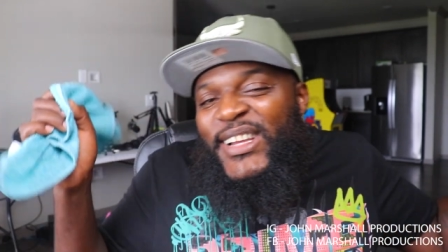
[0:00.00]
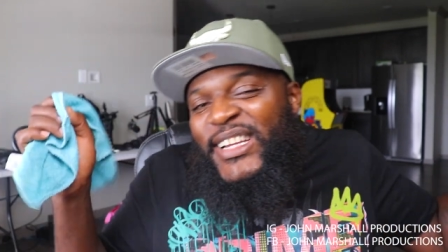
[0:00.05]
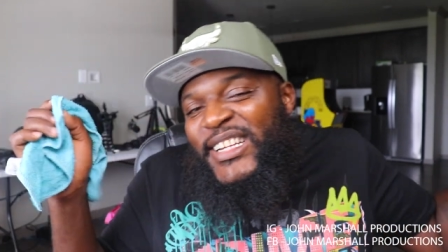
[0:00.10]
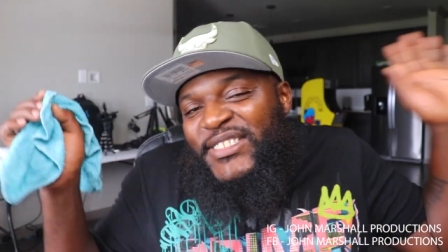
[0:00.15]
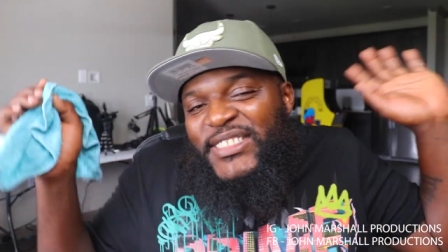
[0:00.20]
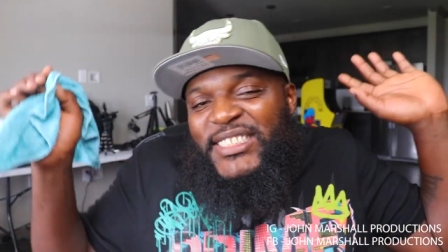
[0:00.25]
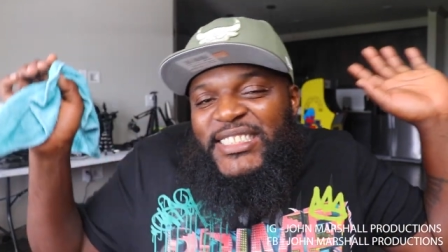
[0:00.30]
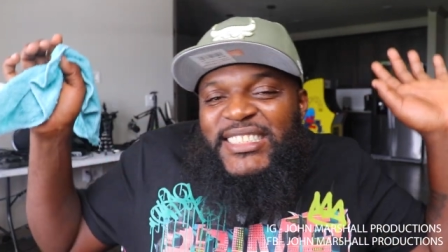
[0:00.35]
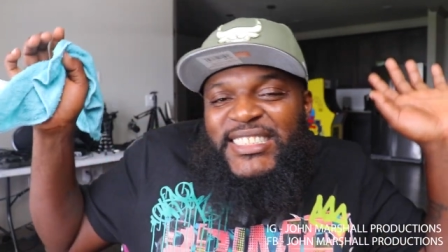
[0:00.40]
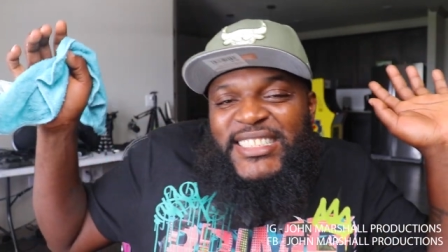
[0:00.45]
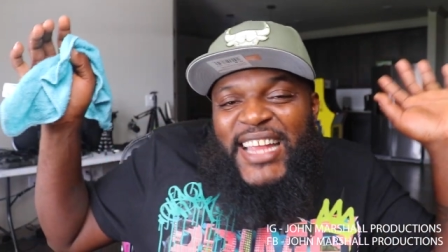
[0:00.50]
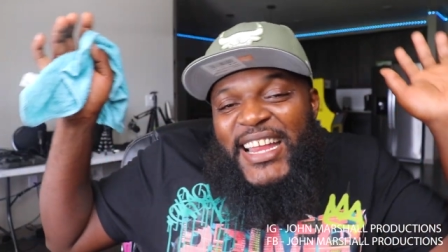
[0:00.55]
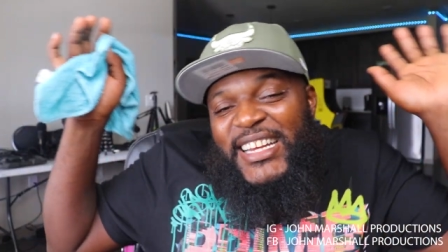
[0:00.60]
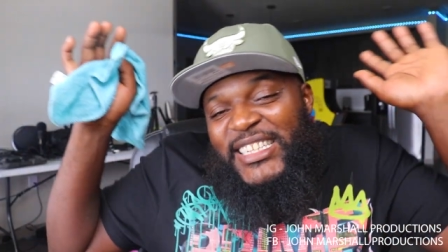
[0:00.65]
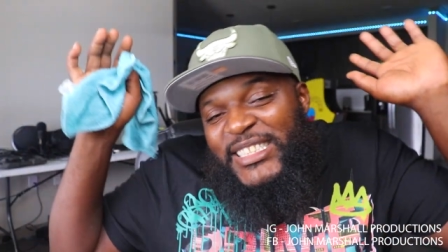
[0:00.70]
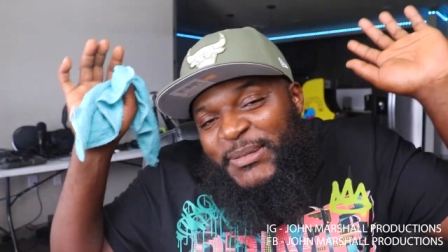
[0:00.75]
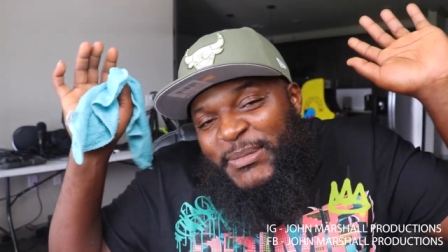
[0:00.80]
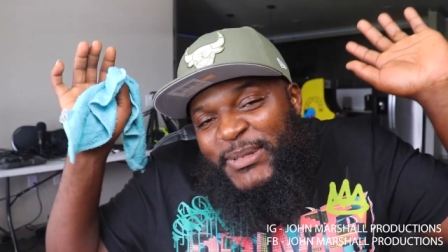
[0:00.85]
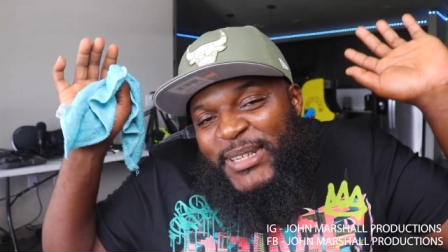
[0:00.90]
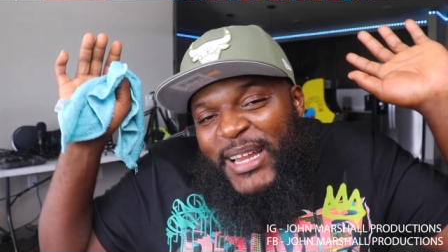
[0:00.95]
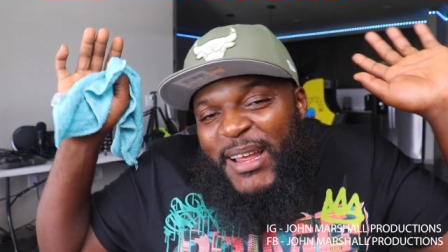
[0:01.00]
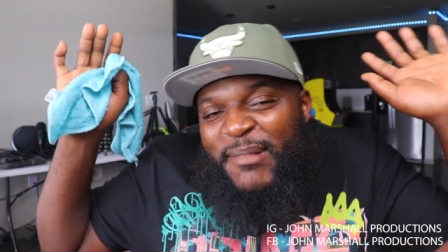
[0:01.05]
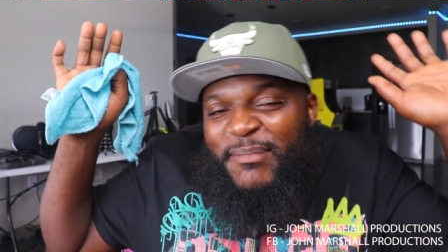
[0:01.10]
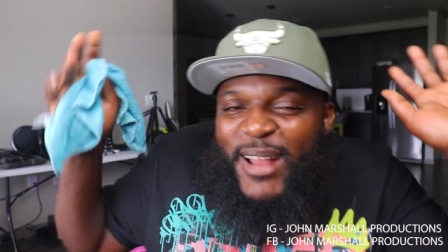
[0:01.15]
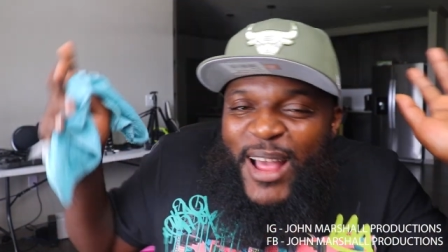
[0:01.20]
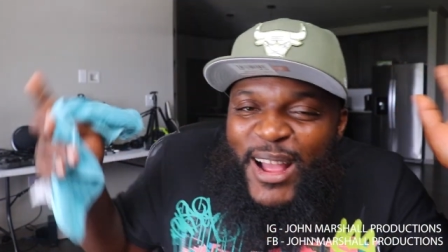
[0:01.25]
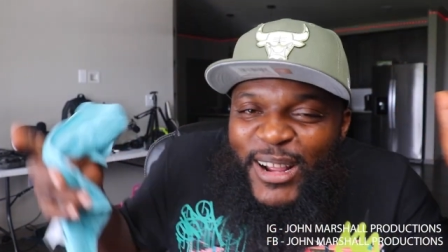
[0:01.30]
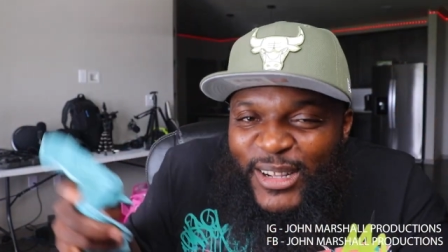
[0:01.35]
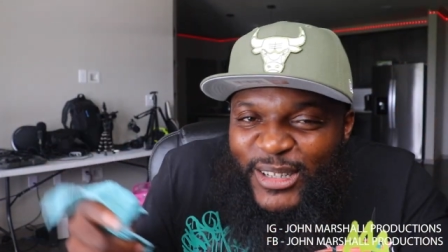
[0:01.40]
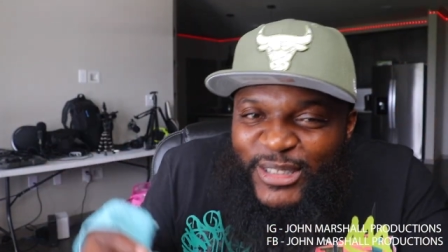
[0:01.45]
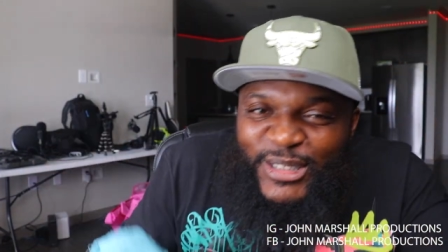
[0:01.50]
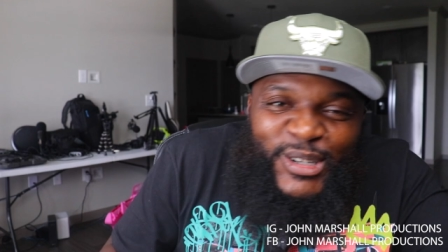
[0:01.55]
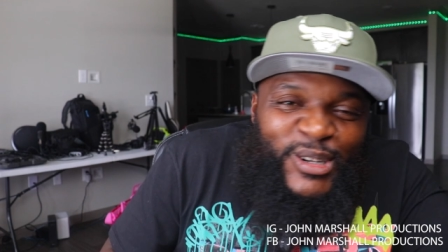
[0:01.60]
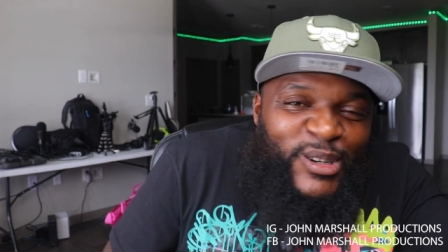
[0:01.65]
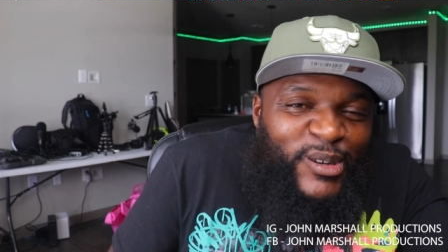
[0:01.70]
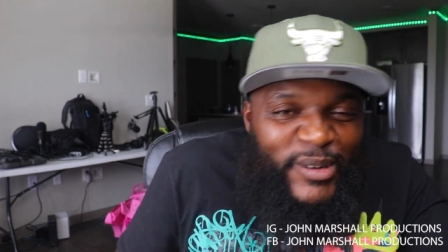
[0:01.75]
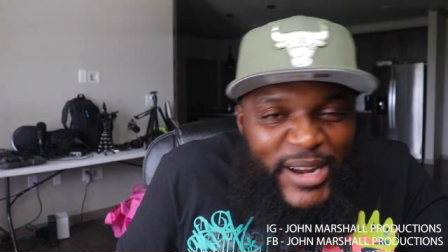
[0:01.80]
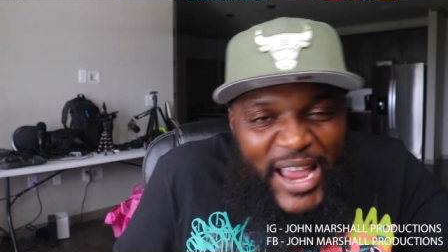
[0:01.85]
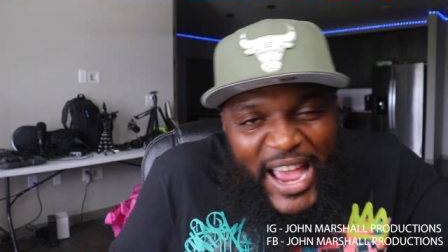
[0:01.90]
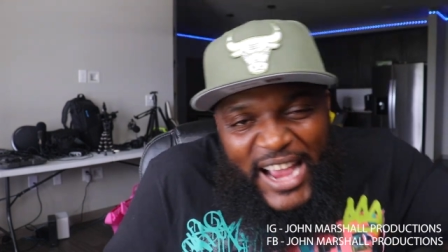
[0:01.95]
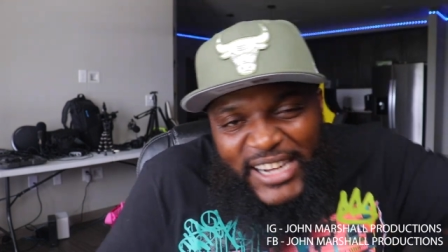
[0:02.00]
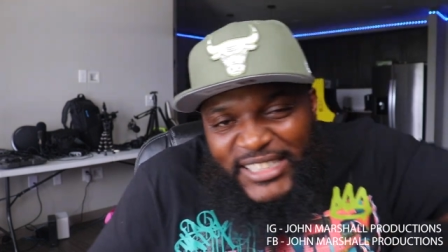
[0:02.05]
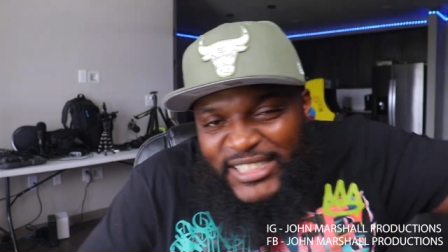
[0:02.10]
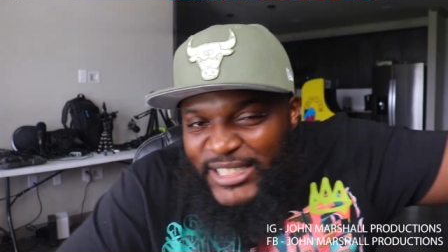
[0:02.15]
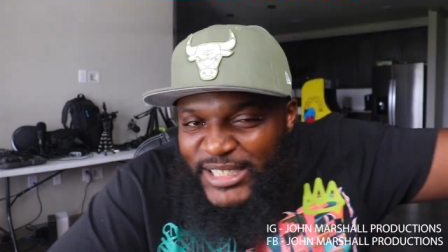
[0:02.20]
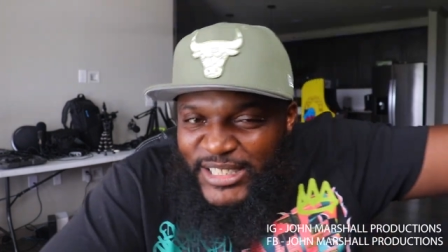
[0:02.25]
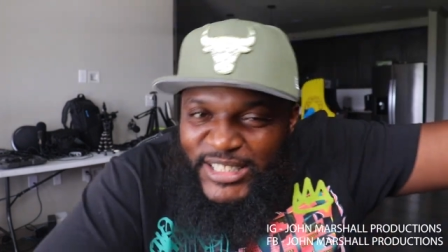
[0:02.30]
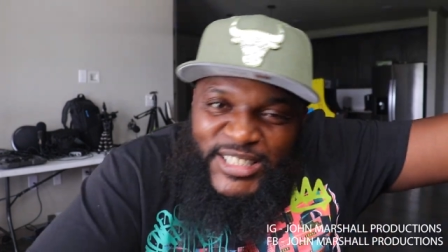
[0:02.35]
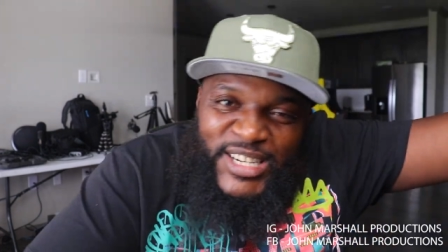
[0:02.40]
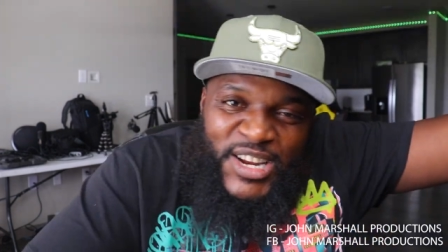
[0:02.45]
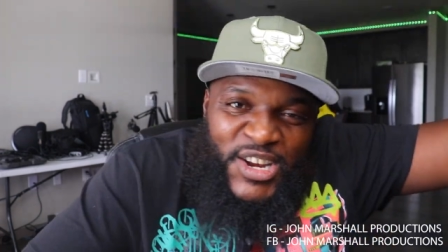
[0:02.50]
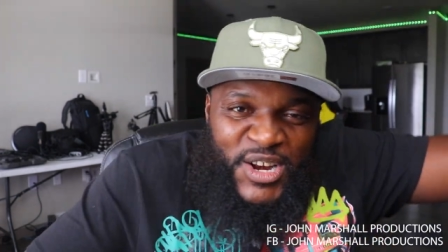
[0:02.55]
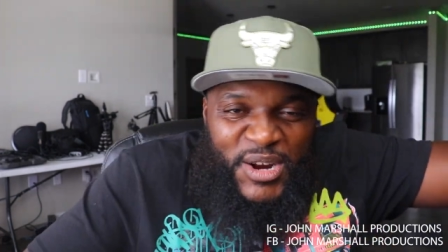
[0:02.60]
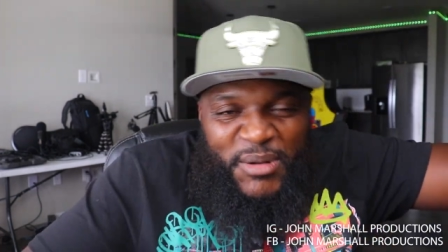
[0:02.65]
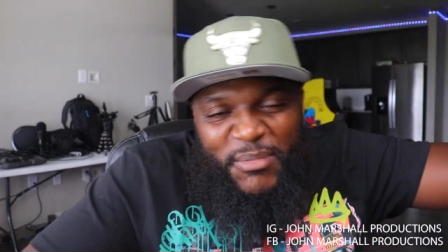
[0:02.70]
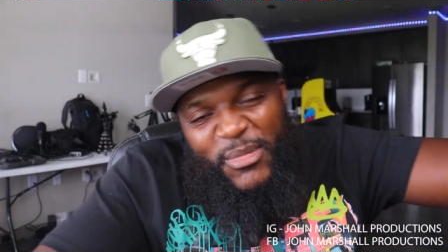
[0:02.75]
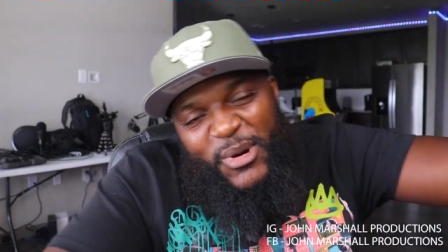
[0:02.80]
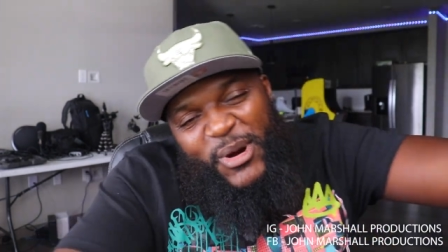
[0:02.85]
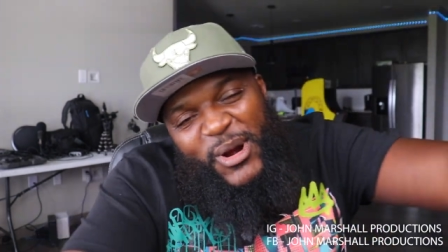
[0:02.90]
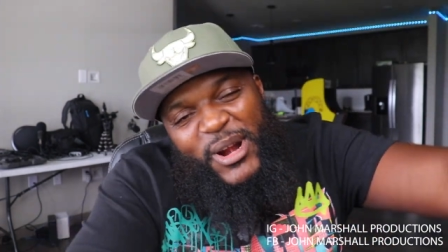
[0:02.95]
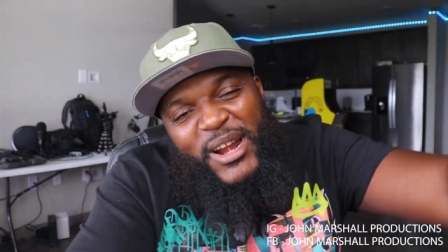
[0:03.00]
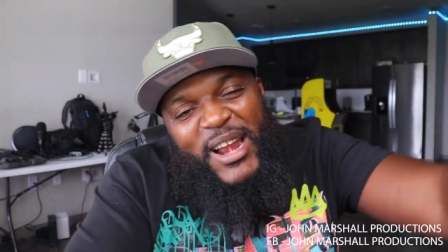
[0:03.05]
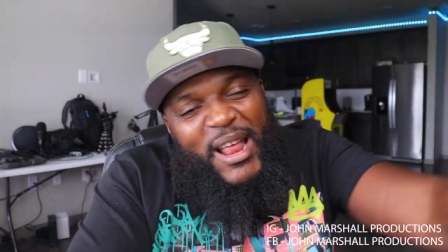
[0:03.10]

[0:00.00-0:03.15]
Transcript: If she signs me, I'm not gonna do a reaction shit no more,